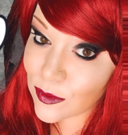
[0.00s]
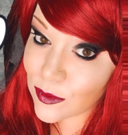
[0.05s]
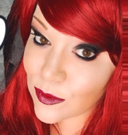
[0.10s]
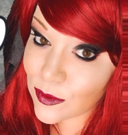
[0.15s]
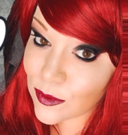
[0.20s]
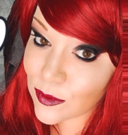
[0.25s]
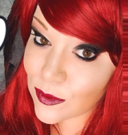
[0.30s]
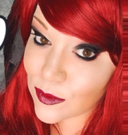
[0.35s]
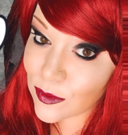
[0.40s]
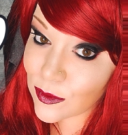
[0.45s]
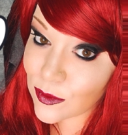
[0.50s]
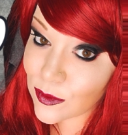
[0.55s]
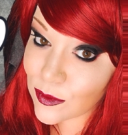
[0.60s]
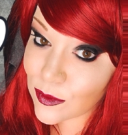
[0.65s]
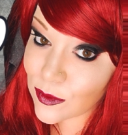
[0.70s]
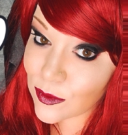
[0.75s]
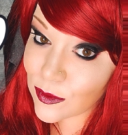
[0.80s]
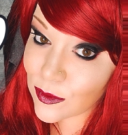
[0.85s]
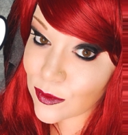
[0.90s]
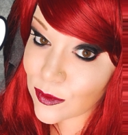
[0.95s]
Those who
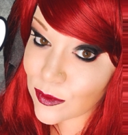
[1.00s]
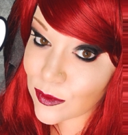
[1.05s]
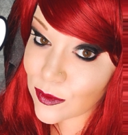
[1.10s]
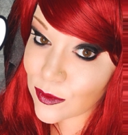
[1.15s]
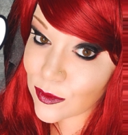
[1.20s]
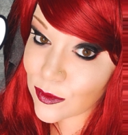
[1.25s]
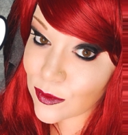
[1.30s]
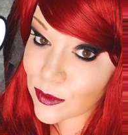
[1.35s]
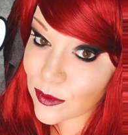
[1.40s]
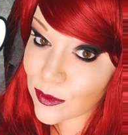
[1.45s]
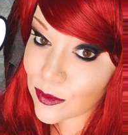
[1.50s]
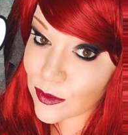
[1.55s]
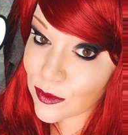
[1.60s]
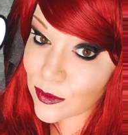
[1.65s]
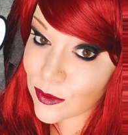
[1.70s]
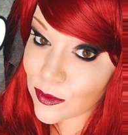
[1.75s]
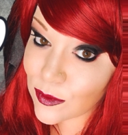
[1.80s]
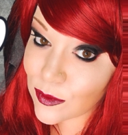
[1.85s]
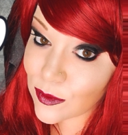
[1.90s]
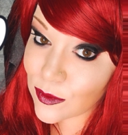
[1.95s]
seek hell will find
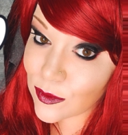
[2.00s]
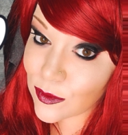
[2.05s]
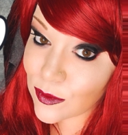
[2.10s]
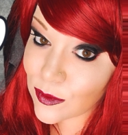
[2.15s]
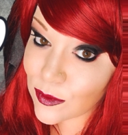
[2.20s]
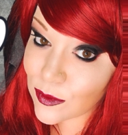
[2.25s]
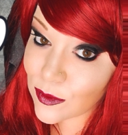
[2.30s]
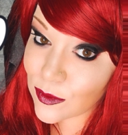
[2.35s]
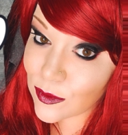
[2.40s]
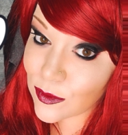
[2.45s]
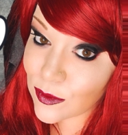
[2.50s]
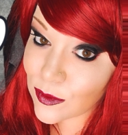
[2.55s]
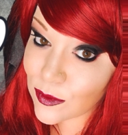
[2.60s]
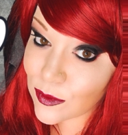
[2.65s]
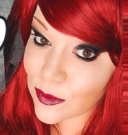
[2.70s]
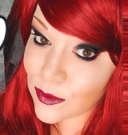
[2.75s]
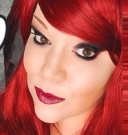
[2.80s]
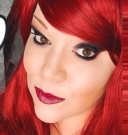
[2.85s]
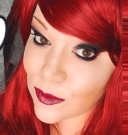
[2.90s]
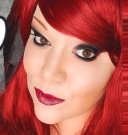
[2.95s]
it here,
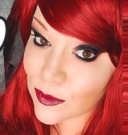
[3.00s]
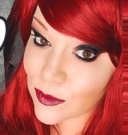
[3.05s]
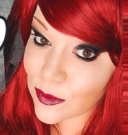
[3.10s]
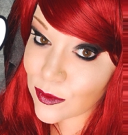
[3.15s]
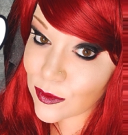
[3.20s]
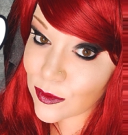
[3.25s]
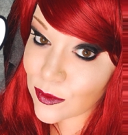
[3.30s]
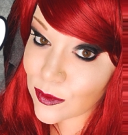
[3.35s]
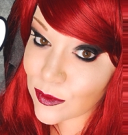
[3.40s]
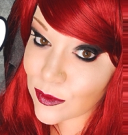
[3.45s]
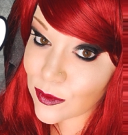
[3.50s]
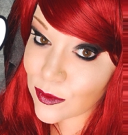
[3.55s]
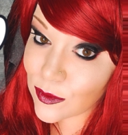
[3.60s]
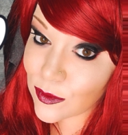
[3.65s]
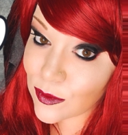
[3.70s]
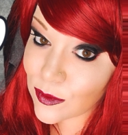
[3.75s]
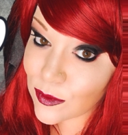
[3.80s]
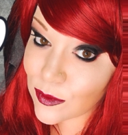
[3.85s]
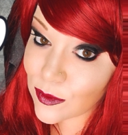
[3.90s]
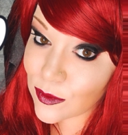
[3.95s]
and just because it
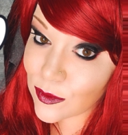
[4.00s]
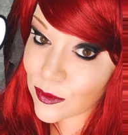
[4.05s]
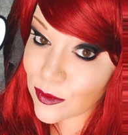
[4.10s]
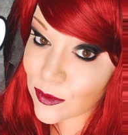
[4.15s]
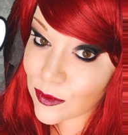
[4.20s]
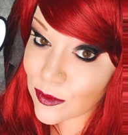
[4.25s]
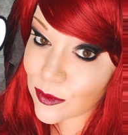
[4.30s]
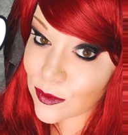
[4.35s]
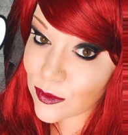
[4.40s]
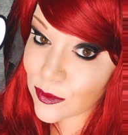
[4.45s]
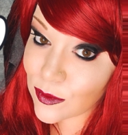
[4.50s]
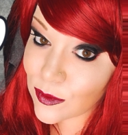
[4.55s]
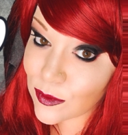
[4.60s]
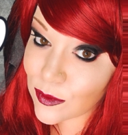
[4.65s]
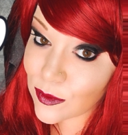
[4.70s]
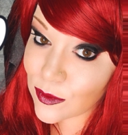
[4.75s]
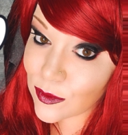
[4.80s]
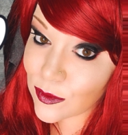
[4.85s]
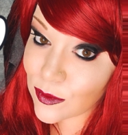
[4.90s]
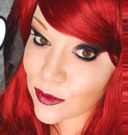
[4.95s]
has been carefully
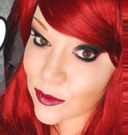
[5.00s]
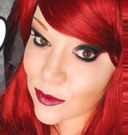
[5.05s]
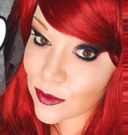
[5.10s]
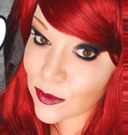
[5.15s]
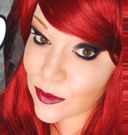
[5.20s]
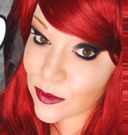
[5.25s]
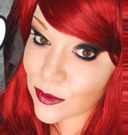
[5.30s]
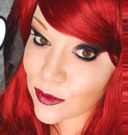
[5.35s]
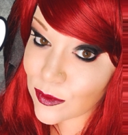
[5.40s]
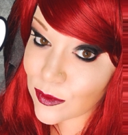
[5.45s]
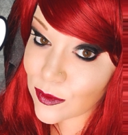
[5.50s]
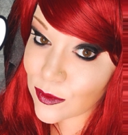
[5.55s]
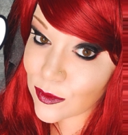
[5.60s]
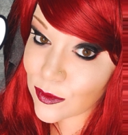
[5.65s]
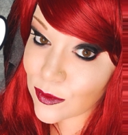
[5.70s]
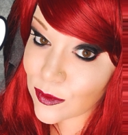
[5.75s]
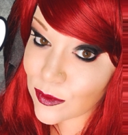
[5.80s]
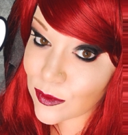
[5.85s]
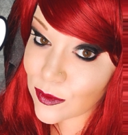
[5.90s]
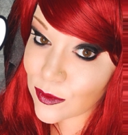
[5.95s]
designed to accord
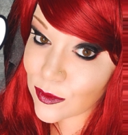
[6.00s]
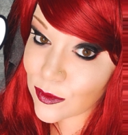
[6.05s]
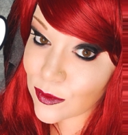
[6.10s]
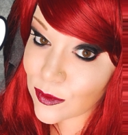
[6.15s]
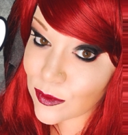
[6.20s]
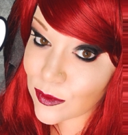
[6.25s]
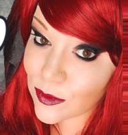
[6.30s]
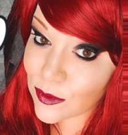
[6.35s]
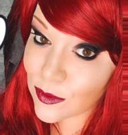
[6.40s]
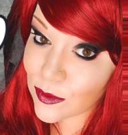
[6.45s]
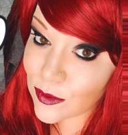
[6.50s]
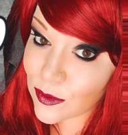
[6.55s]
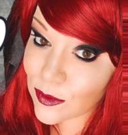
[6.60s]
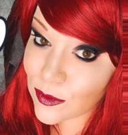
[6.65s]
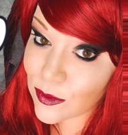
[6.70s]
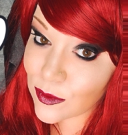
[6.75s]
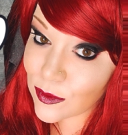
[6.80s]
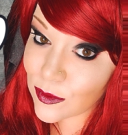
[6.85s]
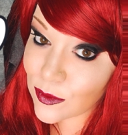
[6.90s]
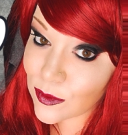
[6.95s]
exactly with their
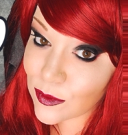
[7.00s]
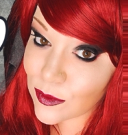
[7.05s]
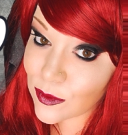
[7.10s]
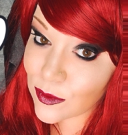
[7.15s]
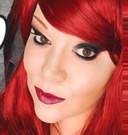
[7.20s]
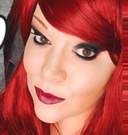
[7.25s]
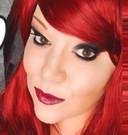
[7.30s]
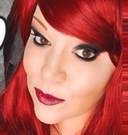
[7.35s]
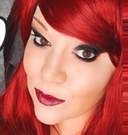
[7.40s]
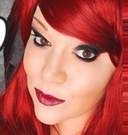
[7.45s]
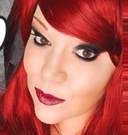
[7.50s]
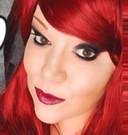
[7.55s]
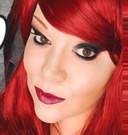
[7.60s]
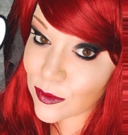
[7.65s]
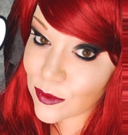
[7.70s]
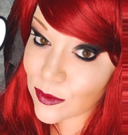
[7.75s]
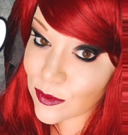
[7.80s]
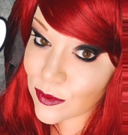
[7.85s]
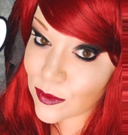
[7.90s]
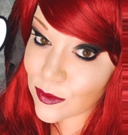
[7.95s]
expectations,
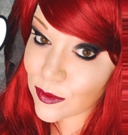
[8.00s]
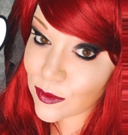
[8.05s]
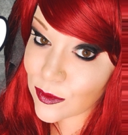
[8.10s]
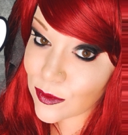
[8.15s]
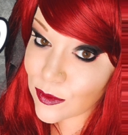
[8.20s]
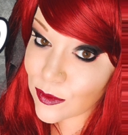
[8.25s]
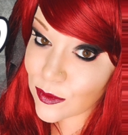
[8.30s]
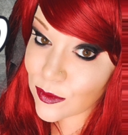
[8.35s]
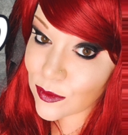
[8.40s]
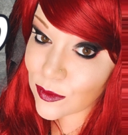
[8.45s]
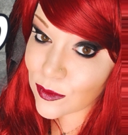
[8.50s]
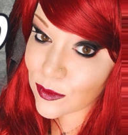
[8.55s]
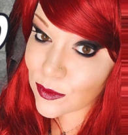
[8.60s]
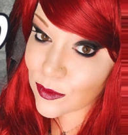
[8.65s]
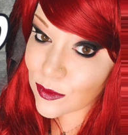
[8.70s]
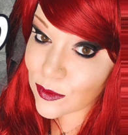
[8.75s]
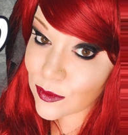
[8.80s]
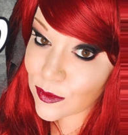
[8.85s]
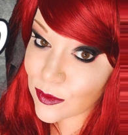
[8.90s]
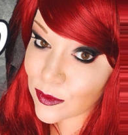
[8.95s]
doesn't mean it
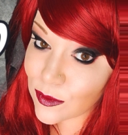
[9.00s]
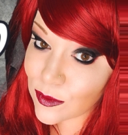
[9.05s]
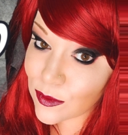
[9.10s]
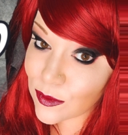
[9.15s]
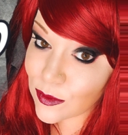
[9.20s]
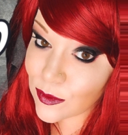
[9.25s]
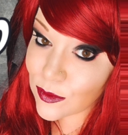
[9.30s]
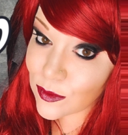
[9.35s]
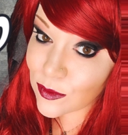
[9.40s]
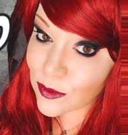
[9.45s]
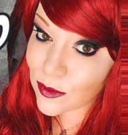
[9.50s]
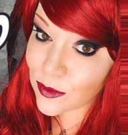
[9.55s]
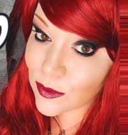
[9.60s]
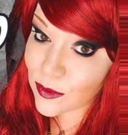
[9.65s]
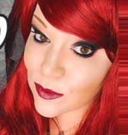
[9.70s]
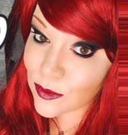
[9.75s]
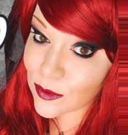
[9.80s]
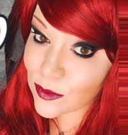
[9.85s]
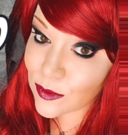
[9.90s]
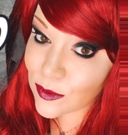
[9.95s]
isn't entirely
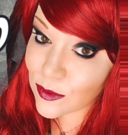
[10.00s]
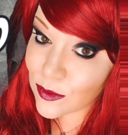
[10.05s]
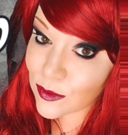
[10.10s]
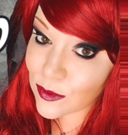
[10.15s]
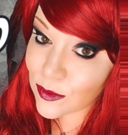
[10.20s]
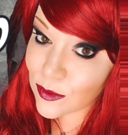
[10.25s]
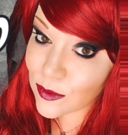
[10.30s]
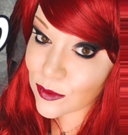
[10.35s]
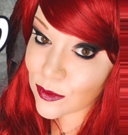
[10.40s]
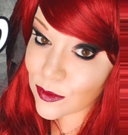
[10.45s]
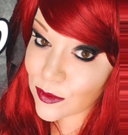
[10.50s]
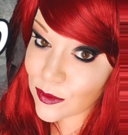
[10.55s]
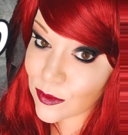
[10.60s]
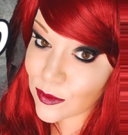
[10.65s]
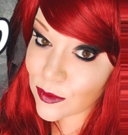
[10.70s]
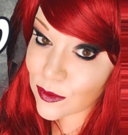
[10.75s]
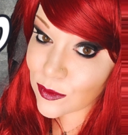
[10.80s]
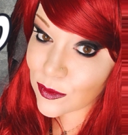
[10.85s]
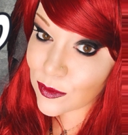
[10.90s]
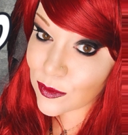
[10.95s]
real.
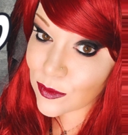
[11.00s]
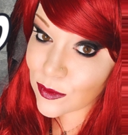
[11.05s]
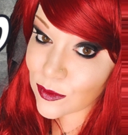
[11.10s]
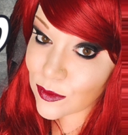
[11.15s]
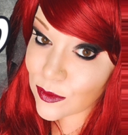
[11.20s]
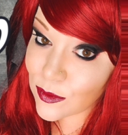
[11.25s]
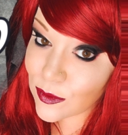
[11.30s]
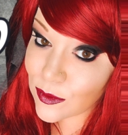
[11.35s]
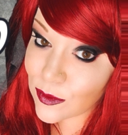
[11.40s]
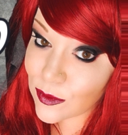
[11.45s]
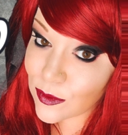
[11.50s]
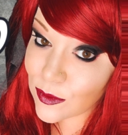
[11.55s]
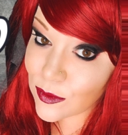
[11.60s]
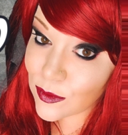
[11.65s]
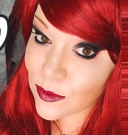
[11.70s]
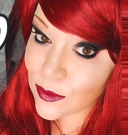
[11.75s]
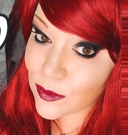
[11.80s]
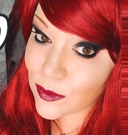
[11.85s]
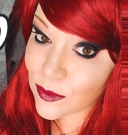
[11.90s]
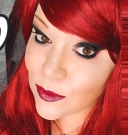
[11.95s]
Colin
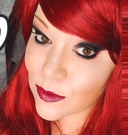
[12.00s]
nodded.